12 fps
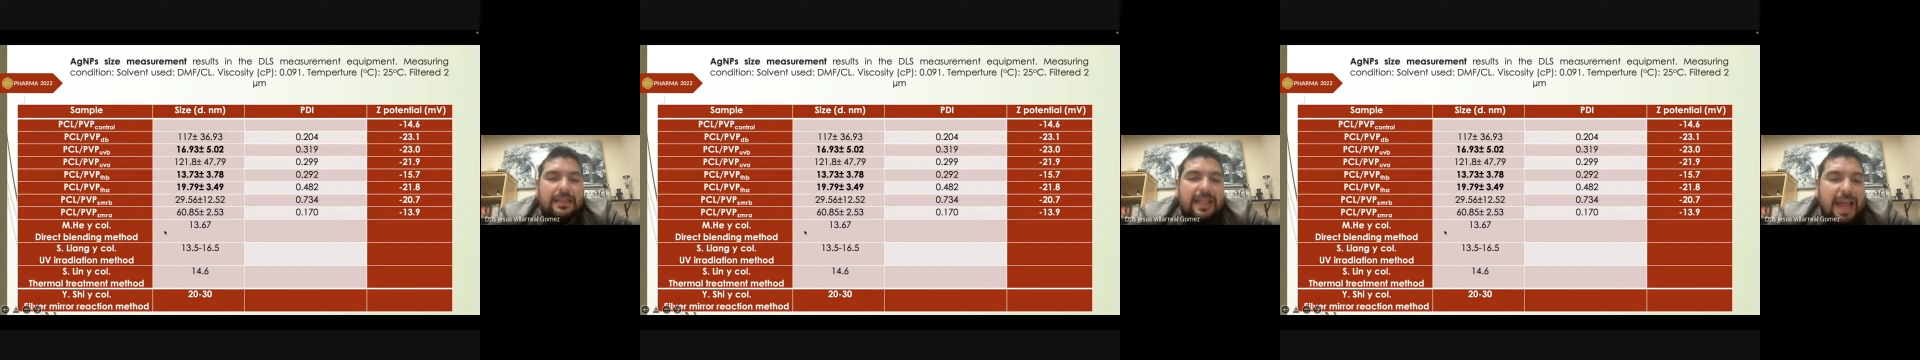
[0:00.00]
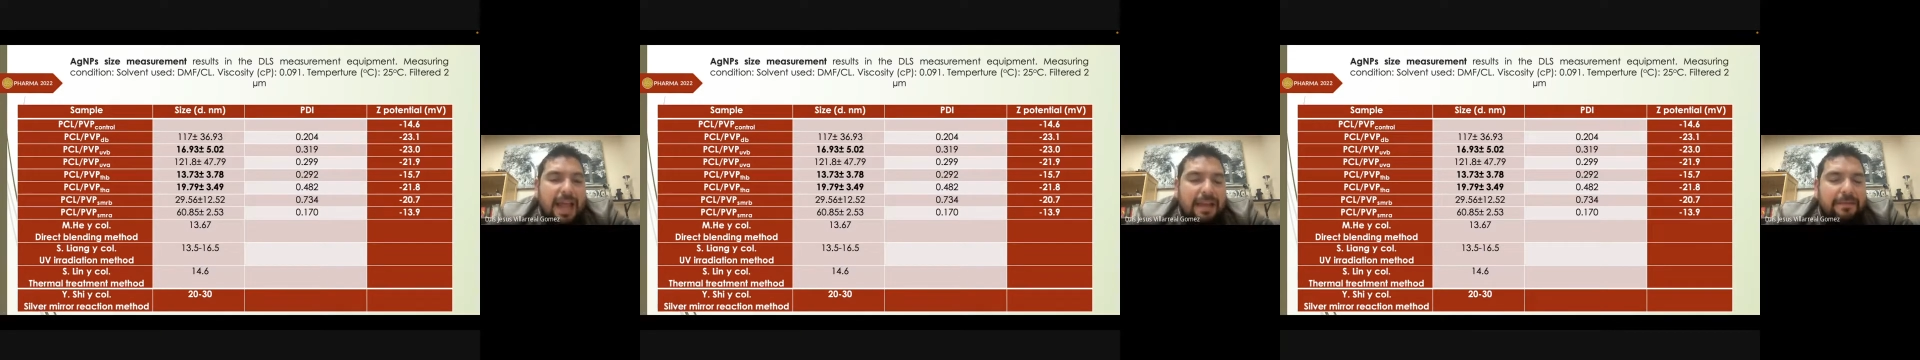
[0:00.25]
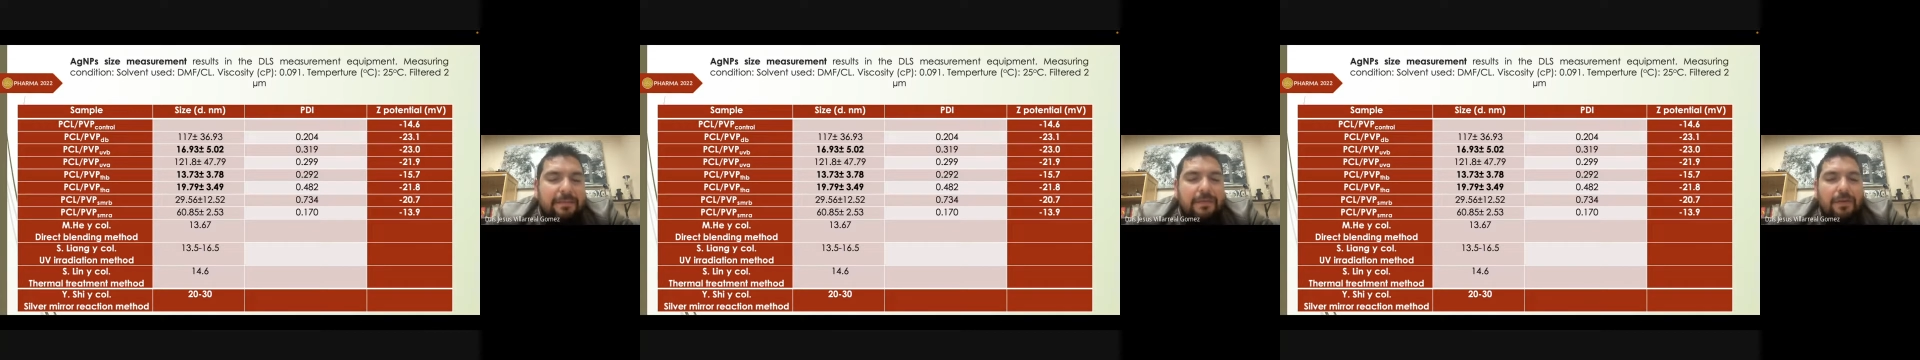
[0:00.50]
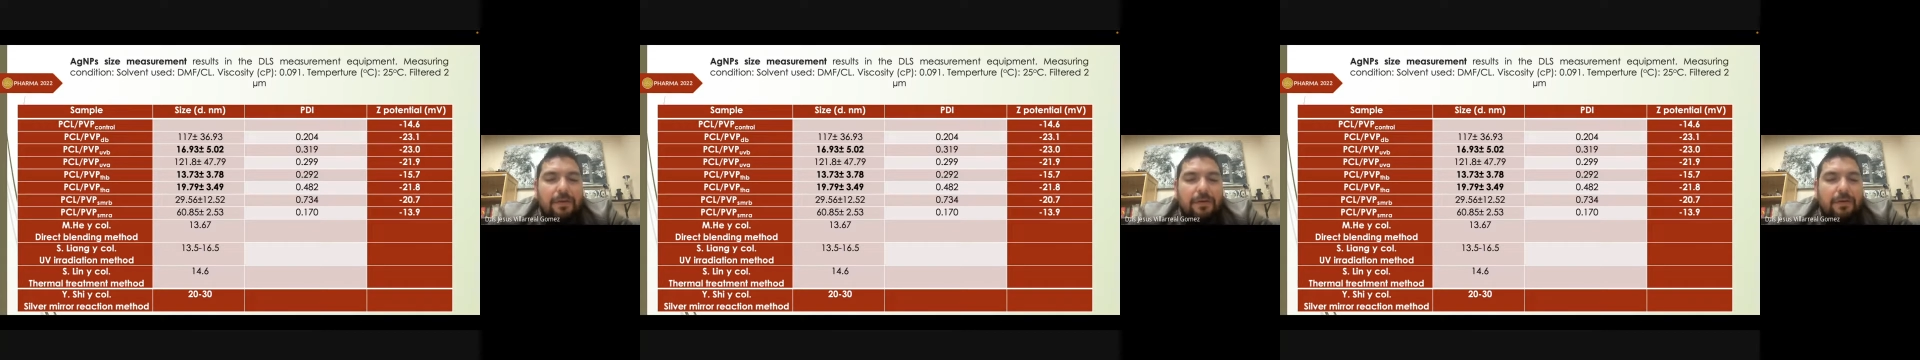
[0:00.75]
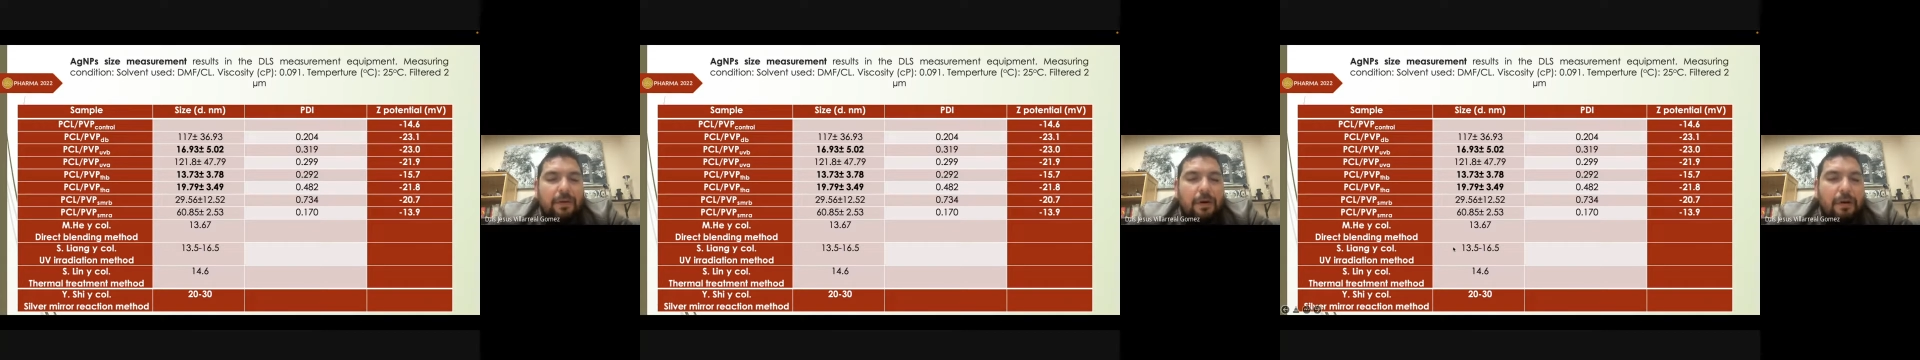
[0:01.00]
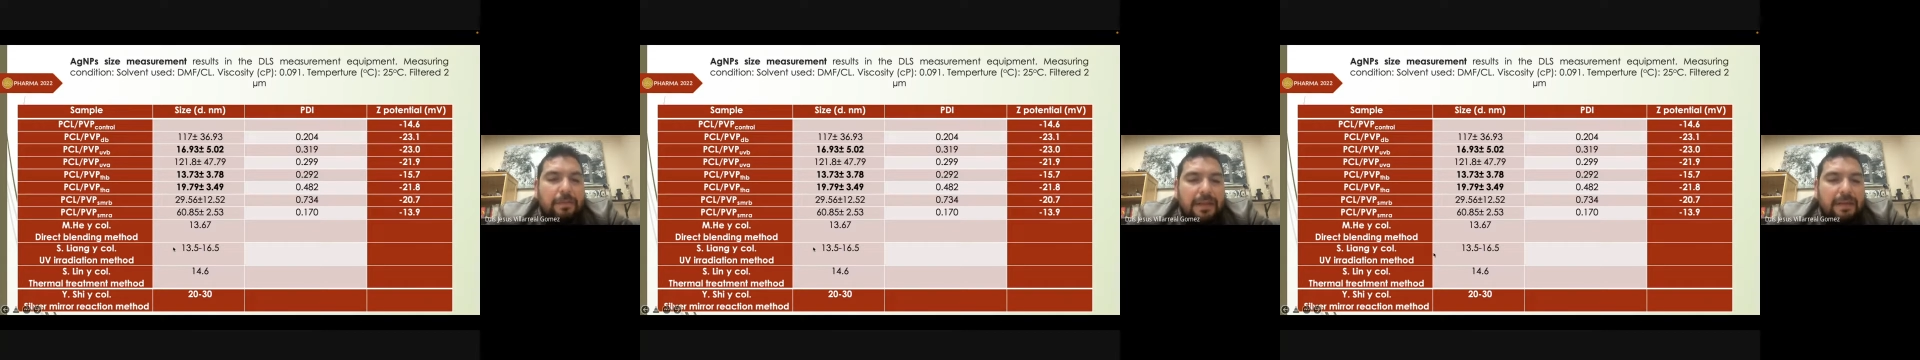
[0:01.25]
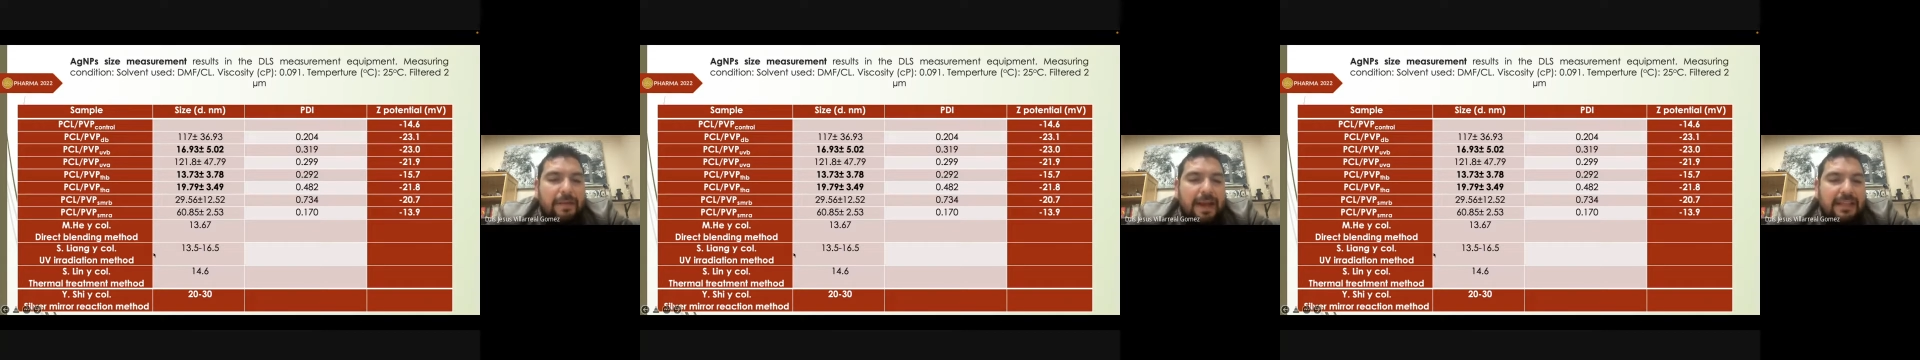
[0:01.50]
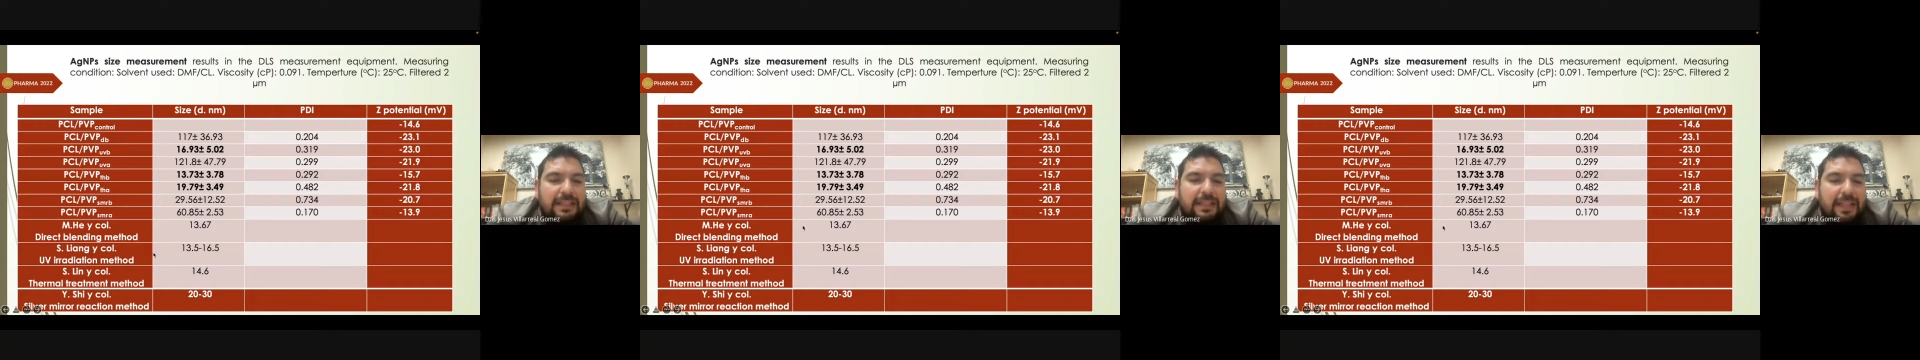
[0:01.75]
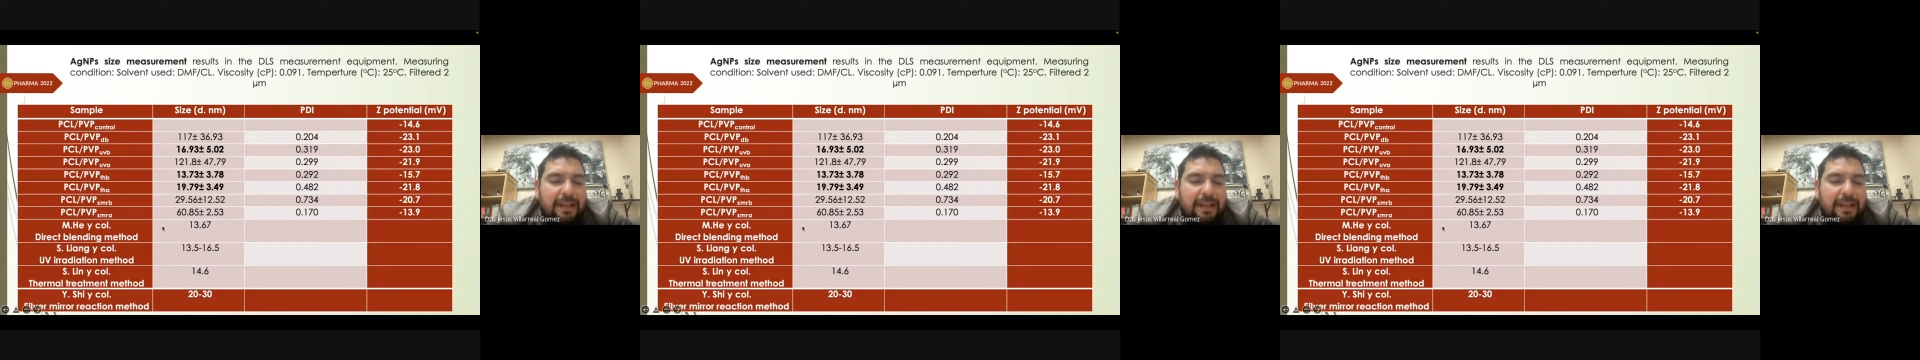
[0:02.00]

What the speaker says: time or optimized